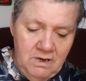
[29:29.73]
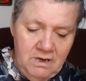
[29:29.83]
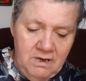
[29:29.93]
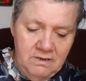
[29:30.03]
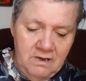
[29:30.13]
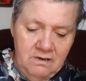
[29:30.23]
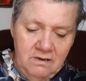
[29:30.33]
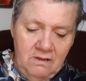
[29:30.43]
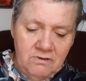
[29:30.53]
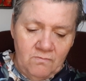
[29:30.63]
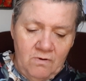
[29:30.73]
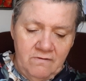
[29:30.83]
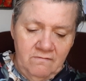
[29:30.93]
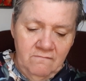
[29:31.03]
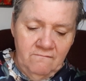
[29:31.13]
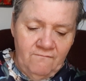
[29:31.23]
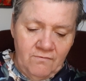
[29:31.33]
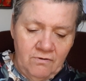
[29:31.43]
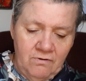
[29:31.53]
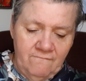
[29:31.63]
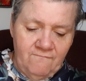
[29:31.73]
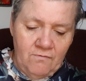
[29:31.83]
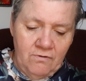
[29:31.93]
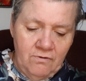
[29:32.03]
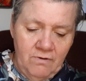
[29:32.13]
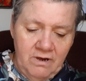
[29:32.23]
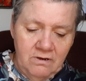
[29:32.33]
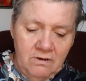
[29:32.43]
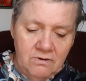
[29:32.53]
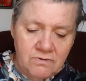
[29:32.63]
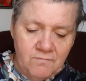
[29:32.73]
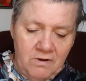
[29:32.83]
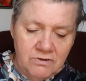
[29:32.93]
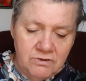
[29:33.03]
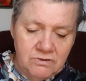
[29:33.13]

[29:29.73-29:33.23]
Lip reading: and then another one for her granddaughter's brush,